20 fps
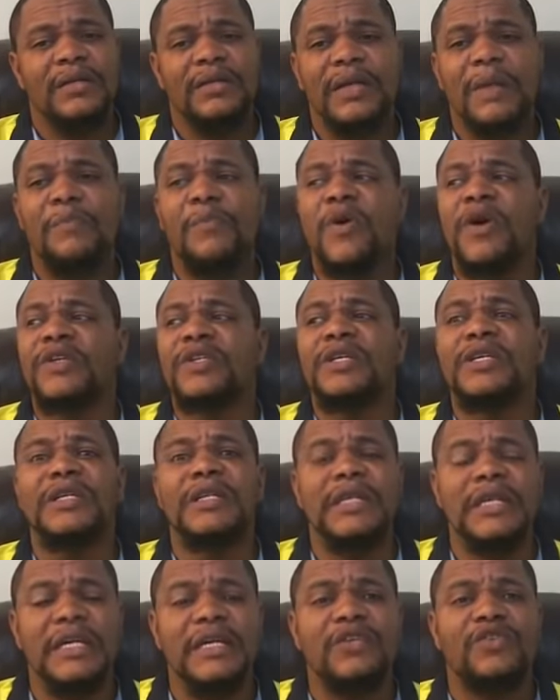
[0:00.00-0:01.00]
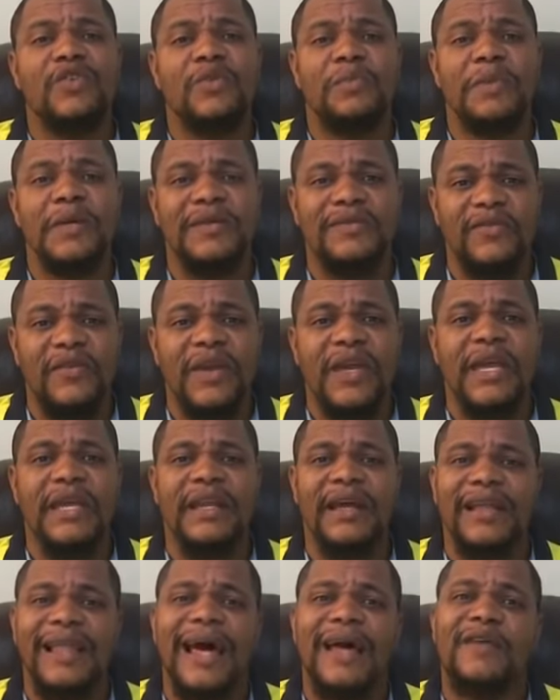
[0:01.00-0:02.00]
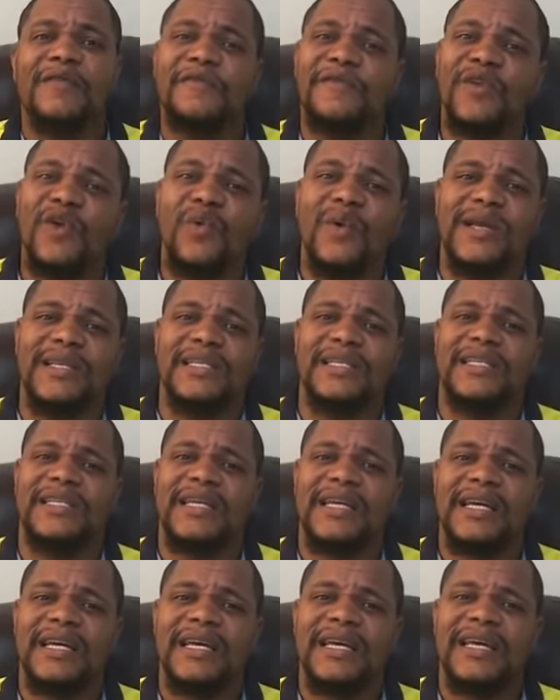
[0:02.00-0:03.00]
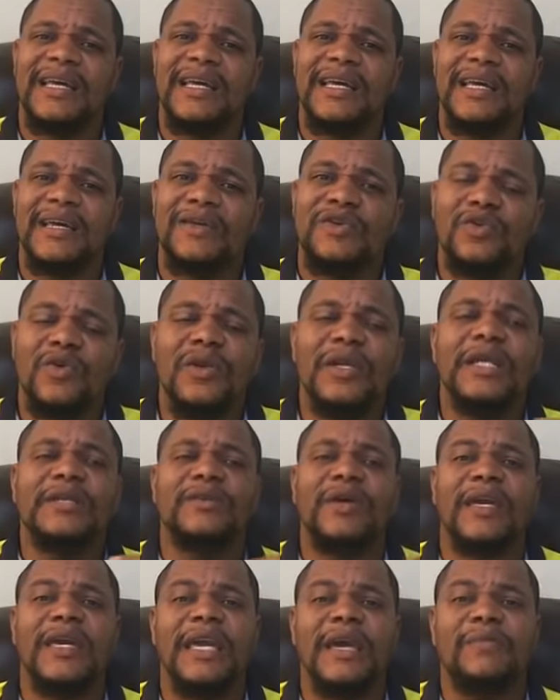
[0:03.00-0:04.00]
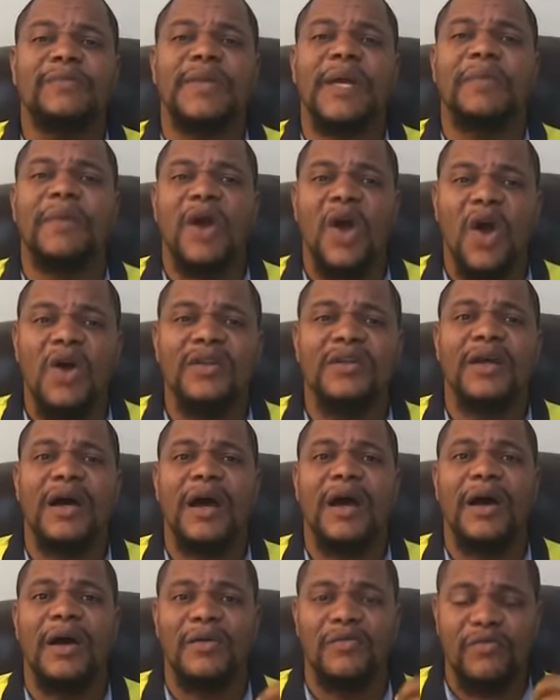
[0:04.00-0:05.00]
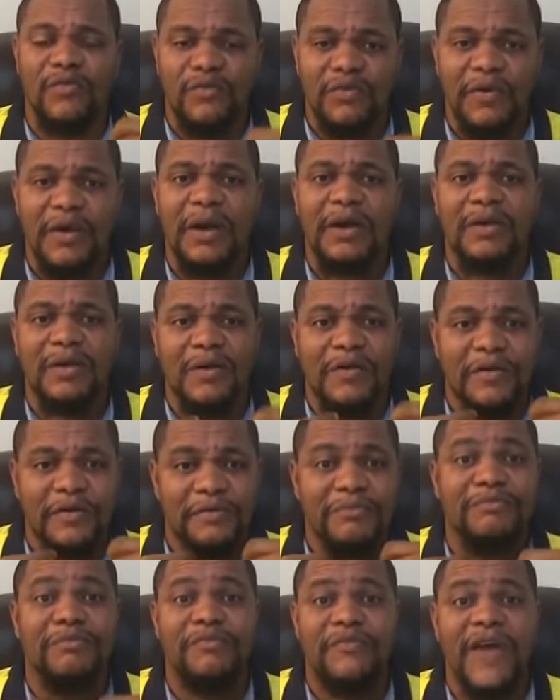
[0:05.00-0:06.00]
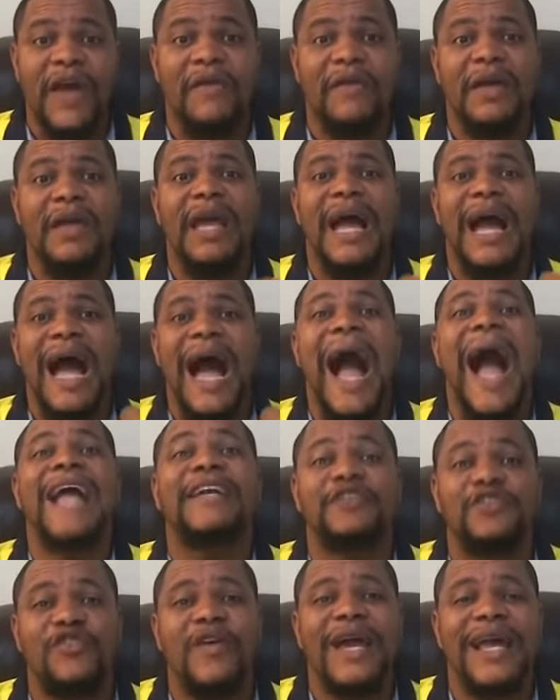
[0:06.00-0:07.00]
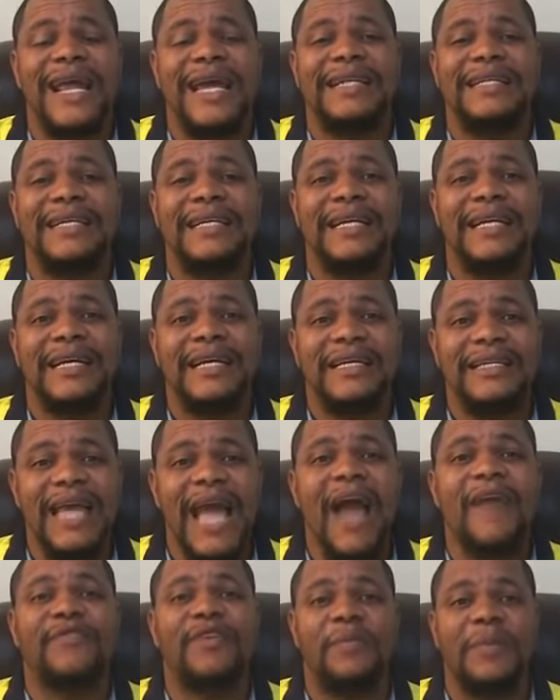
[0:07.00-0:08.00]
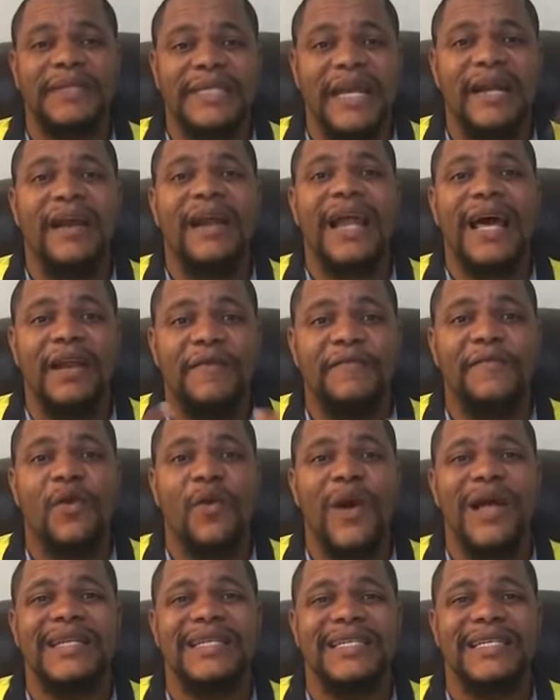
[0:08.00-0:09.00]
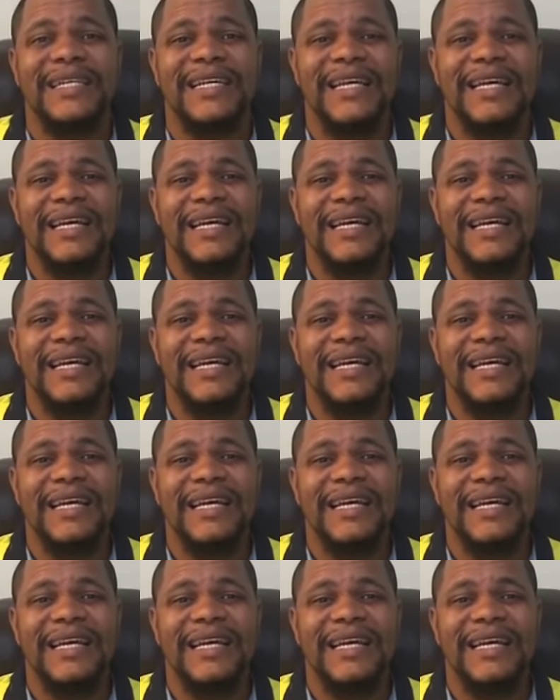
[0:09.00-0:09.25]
The person needs to be drinking a lot of fluids. You need to keep them very hydrated. They have to be taking a lot of fluids.